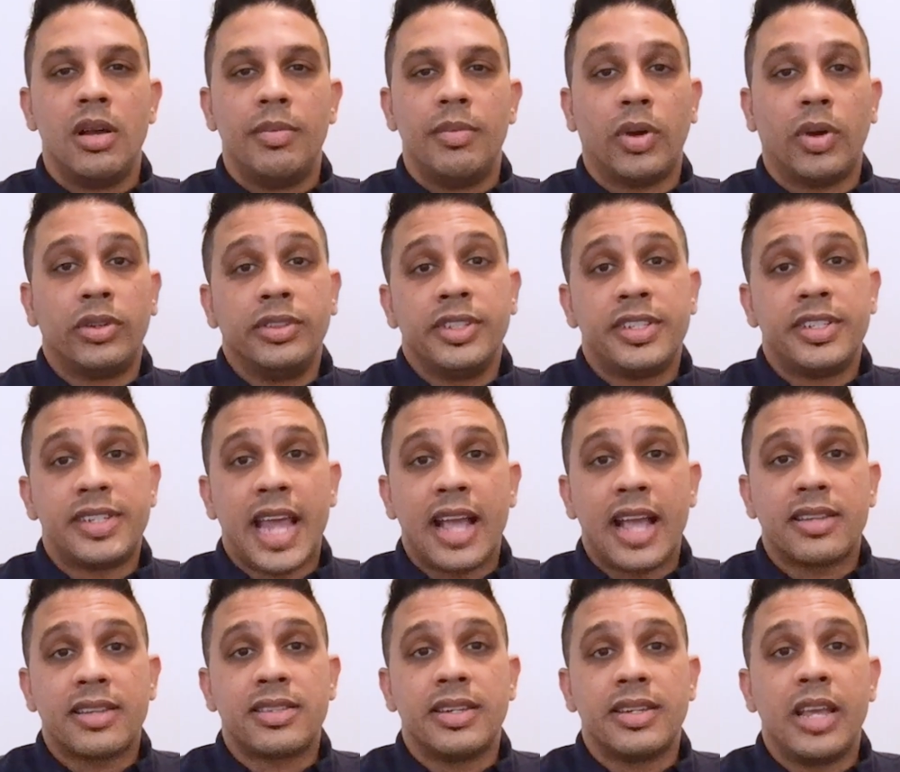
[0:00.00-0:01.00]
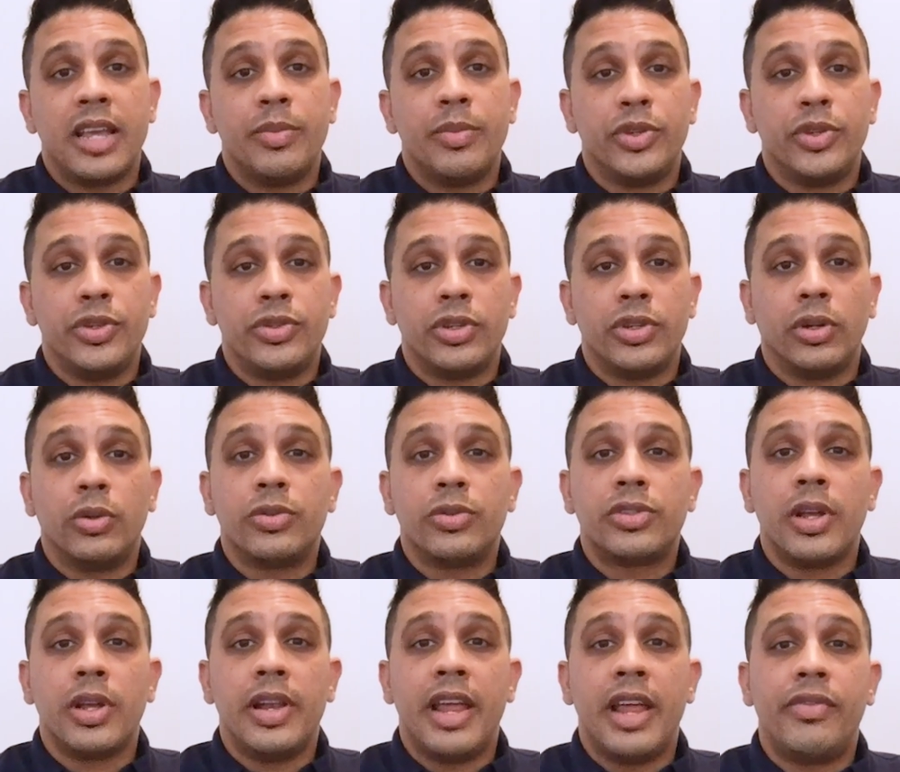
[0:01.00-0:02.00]
Modern stacks enable you to
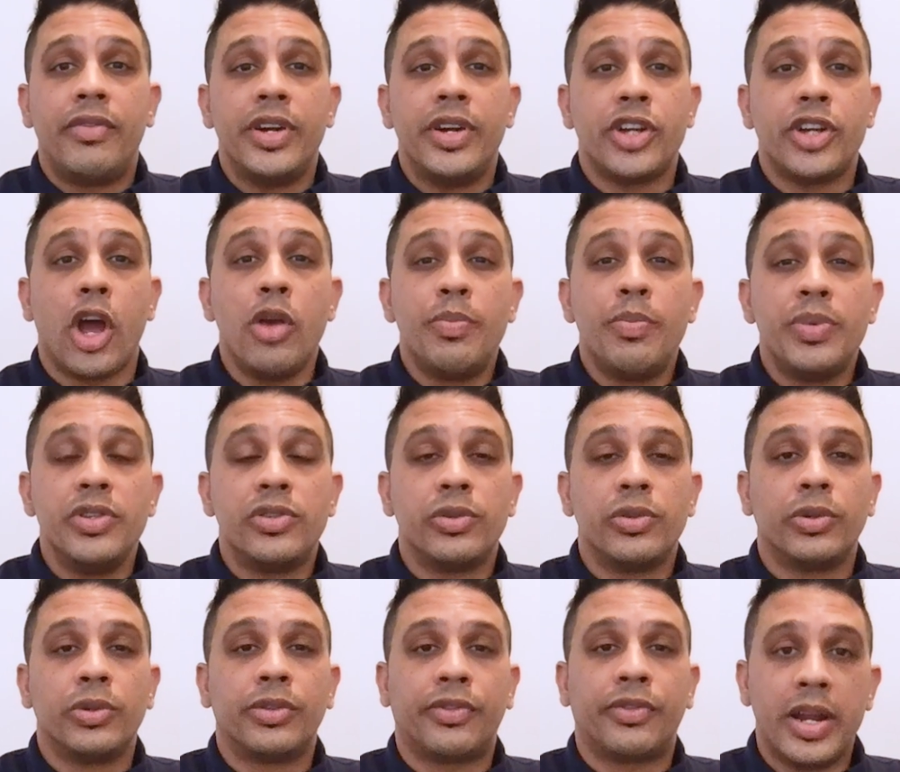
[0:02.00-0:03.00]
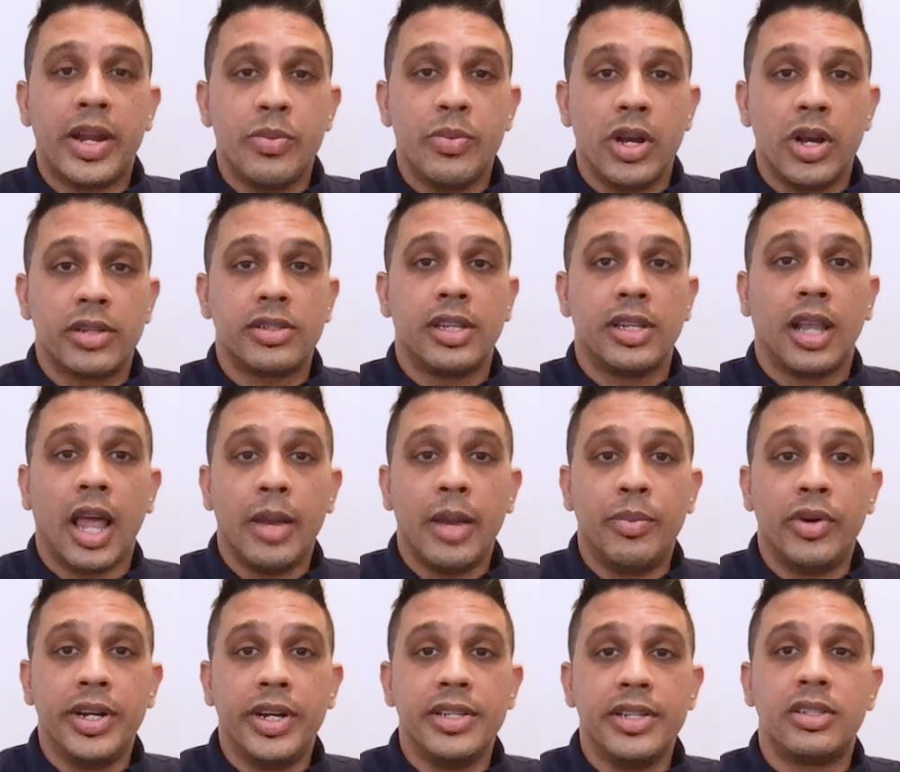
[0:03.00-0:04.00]
also leverage open source frameworks and
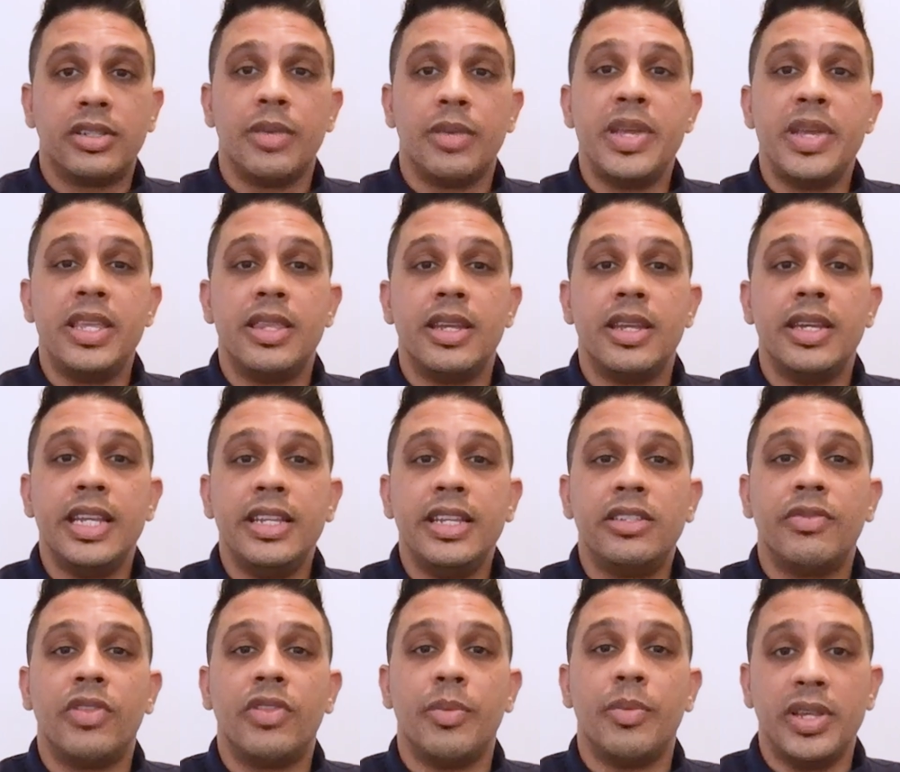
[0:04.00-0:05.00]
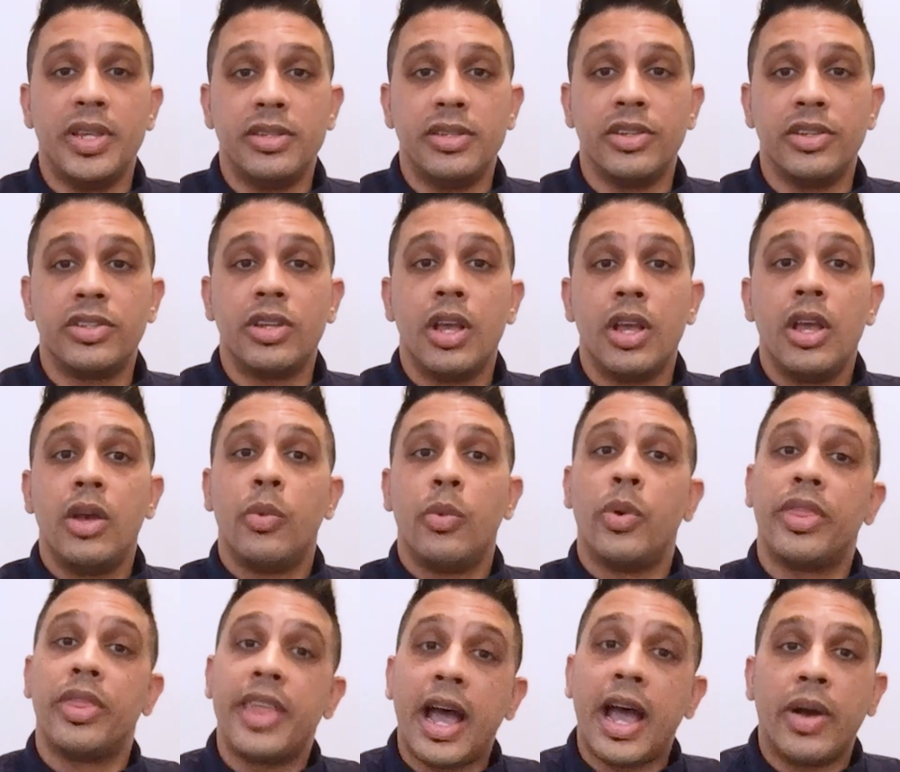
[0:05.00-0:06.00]
libraries to meet the needs of the business
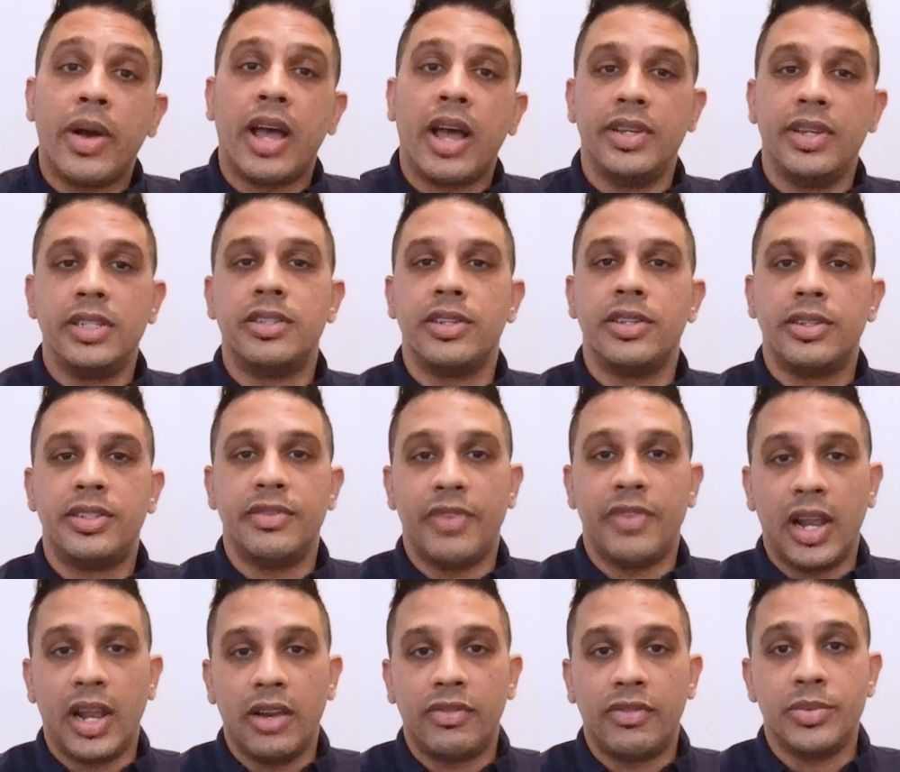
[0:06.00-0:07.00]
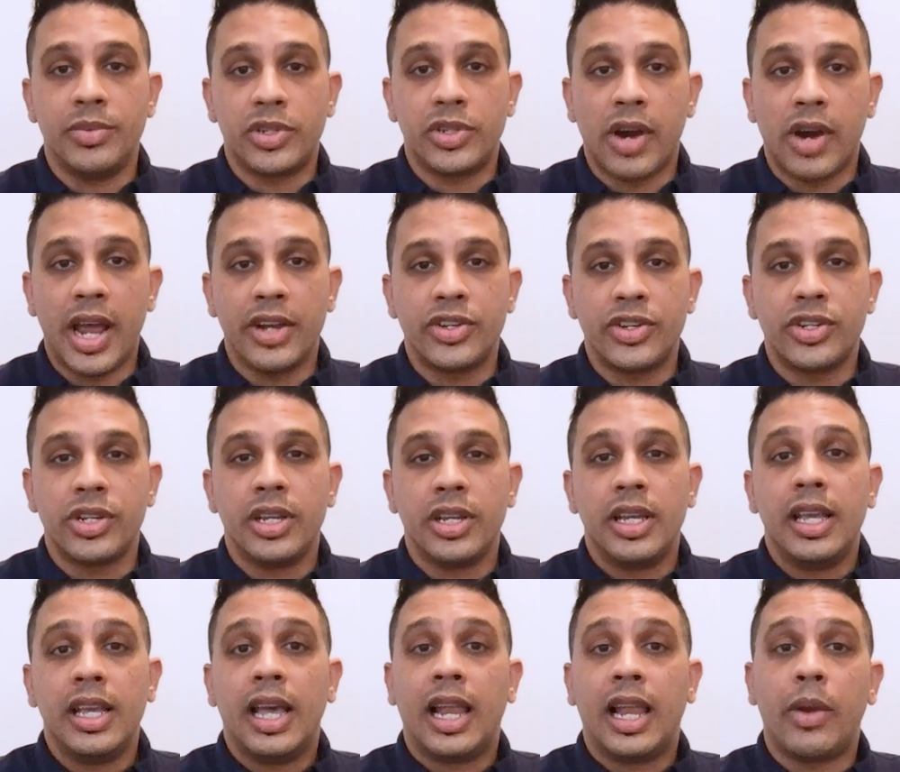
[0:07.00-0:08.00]
without having to develop from scratch,
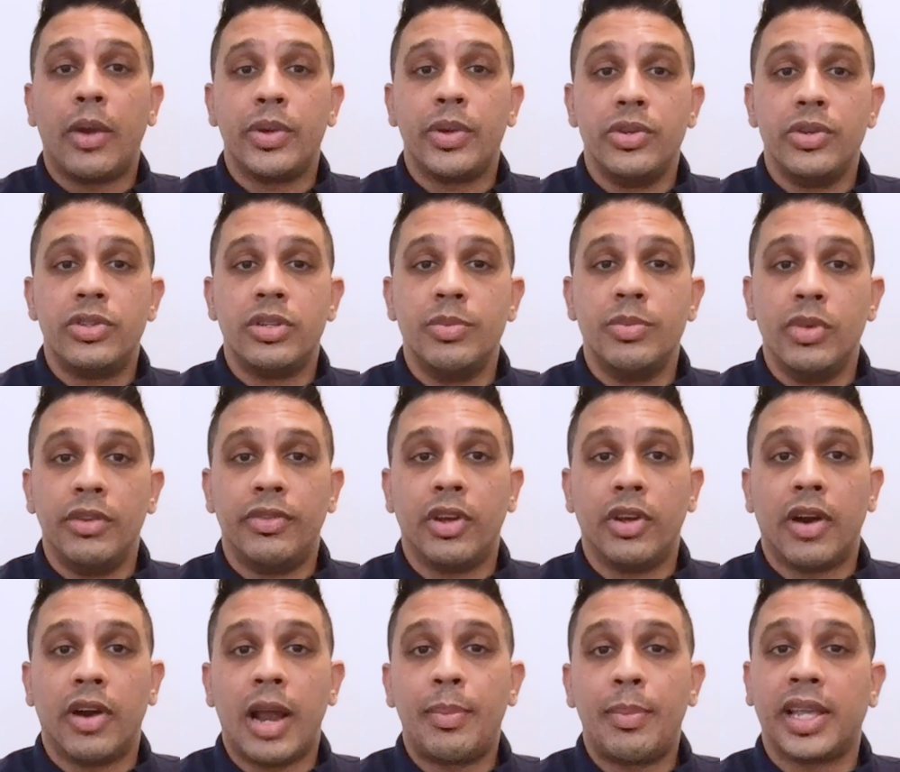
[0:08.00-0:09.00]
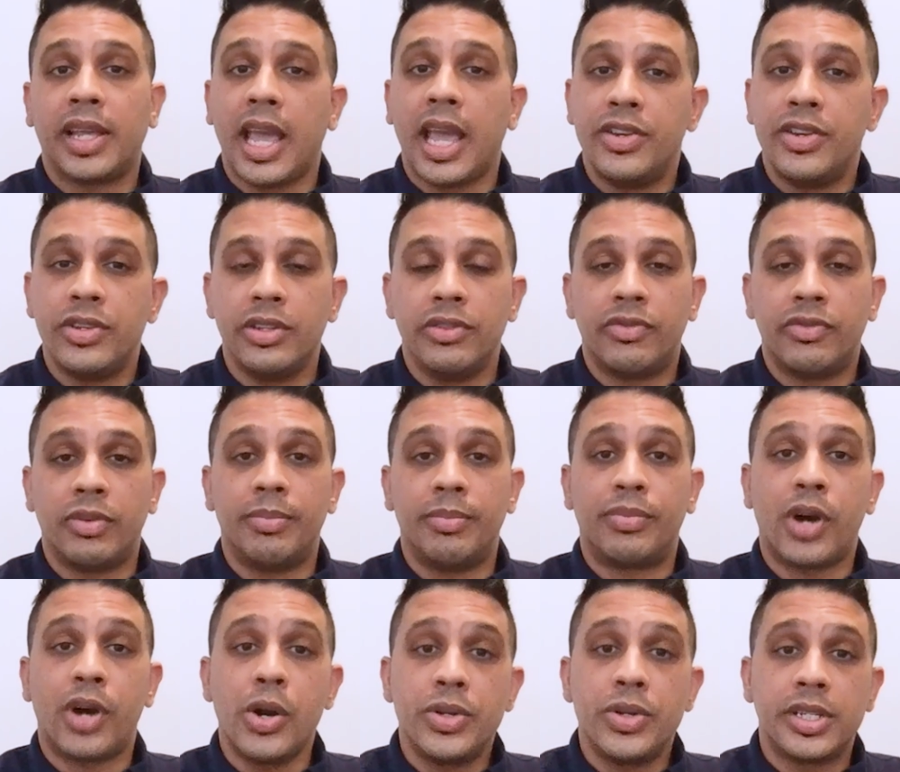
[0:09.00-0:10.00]
allowing you to move your applications from
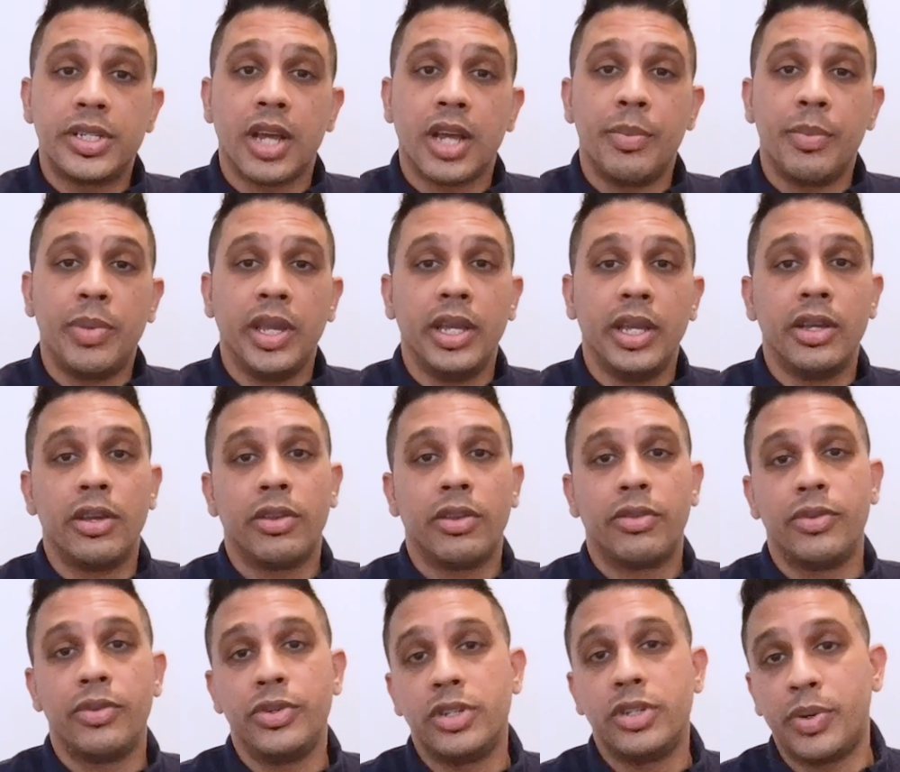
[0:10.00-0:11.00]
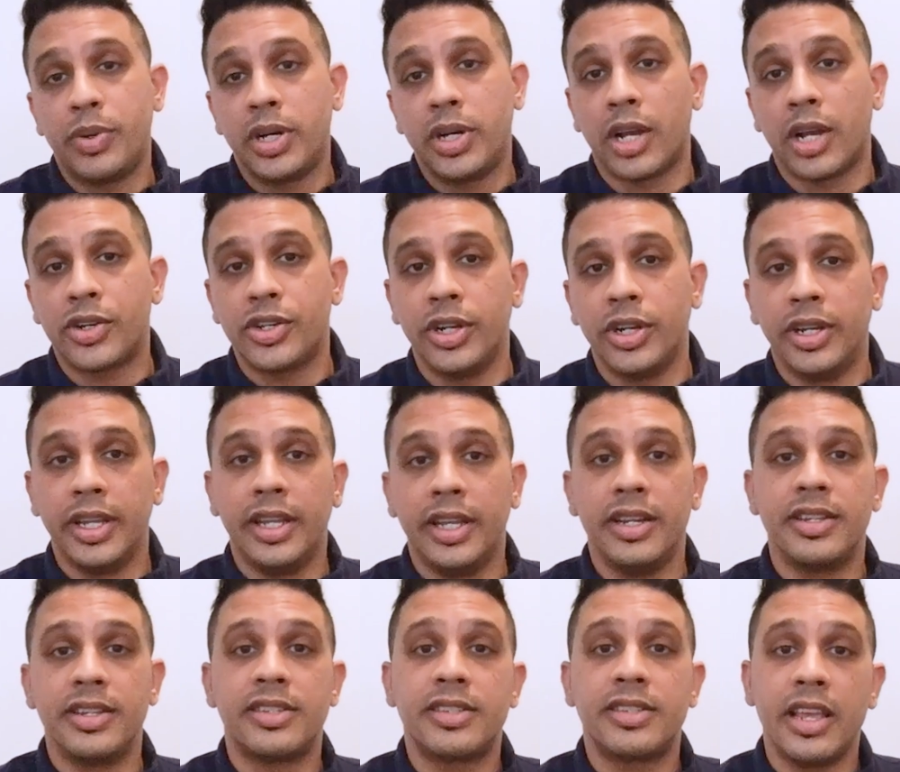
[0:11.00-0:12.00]
prototyping through to production in
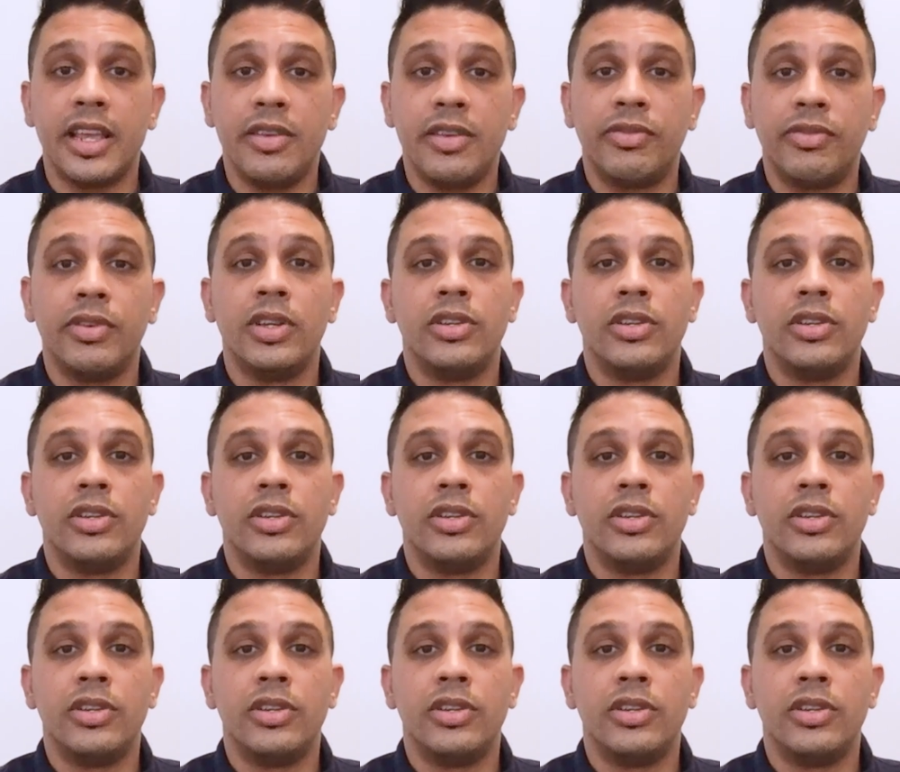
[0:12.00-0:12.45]
a safe,